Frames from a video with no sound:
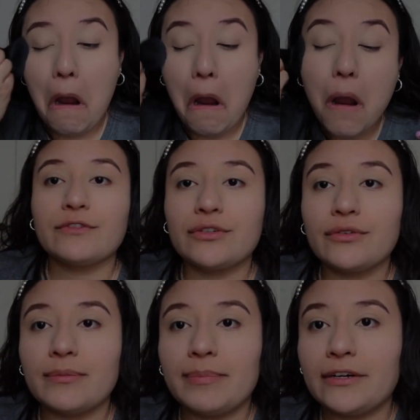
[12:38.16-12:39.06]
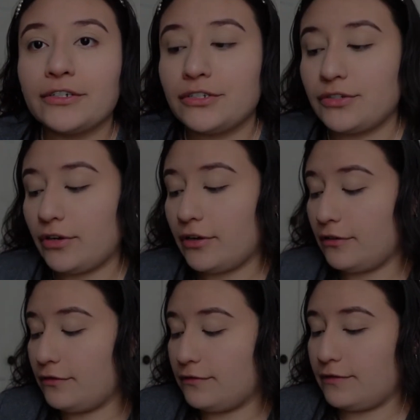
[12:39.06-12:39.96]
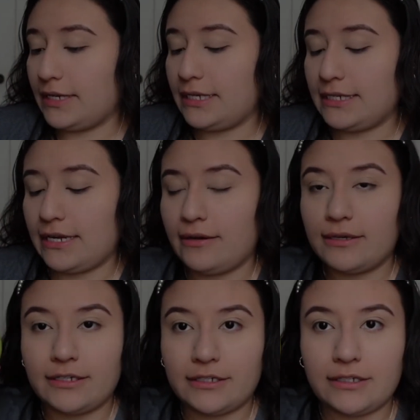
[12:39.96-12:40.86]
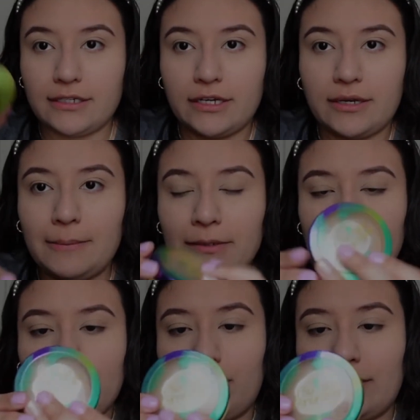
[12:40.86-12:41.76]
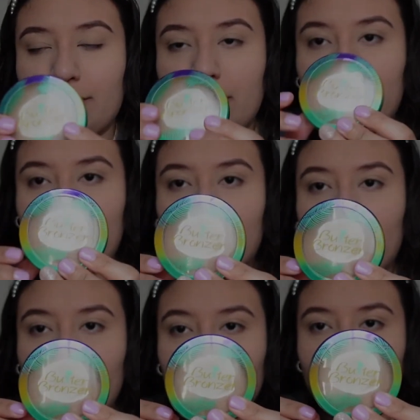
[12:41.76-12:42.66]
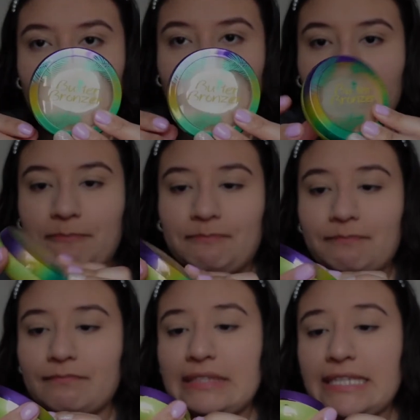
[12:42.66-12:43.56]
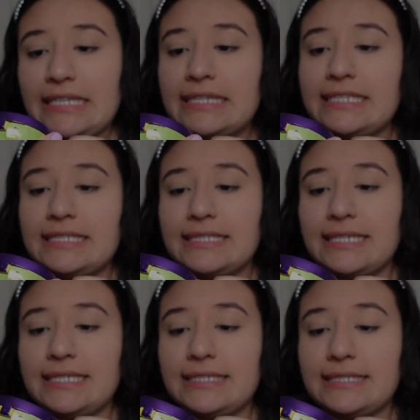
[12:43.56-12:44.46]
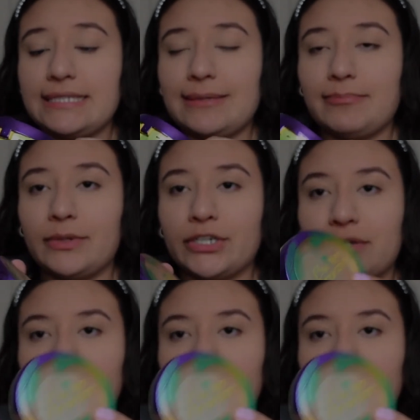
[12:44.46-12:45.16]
So the powder's off and now I'm gonna go in with my bronzer. This is the Butter